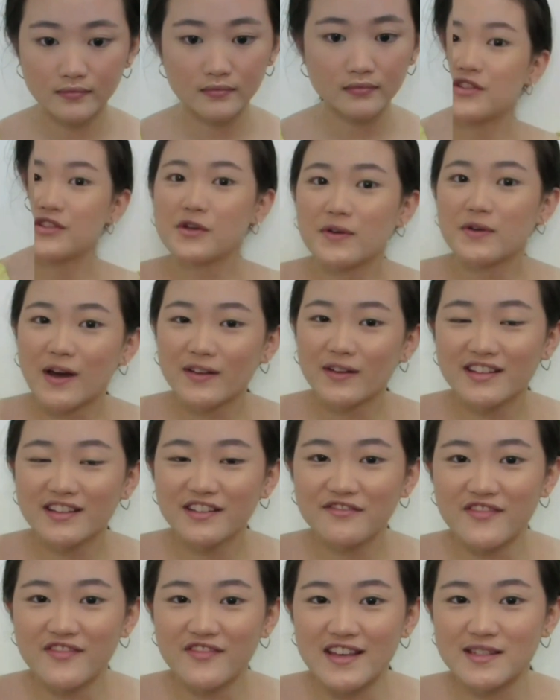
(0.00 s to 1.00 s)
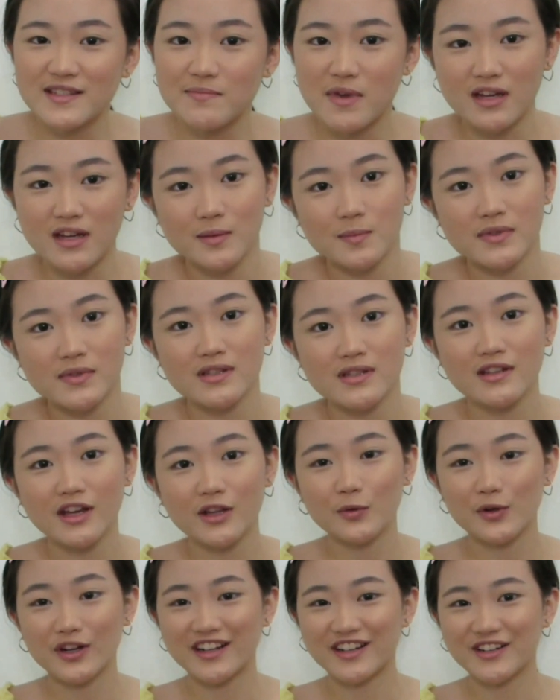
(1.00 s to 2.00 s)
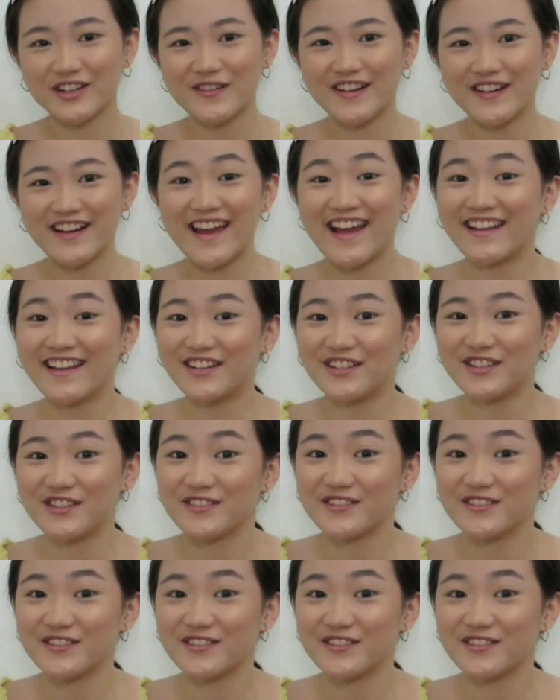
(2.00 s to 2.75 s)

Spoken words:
So now that the face makeup is done, we're gonna go and head on to